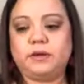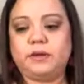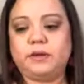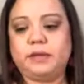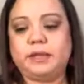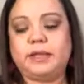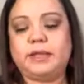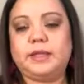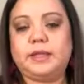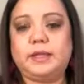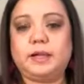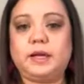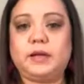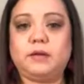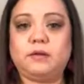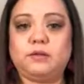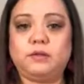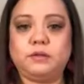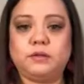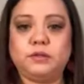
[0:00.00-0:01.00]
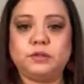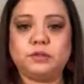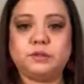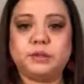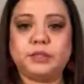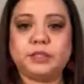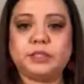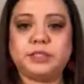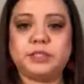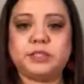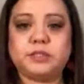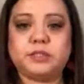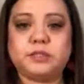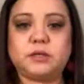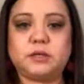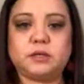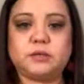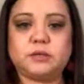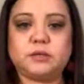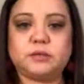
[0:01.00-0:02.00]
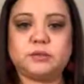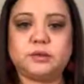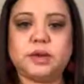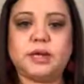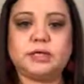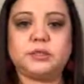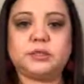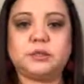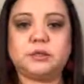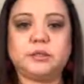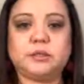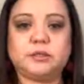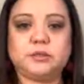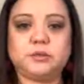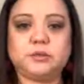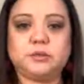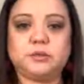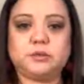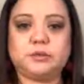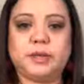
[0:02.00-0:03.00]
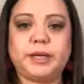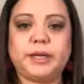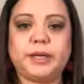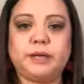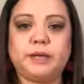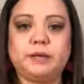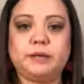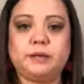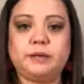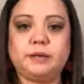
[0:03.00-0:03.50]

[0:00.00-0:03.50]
and then I'll use my jigsaw to actually do my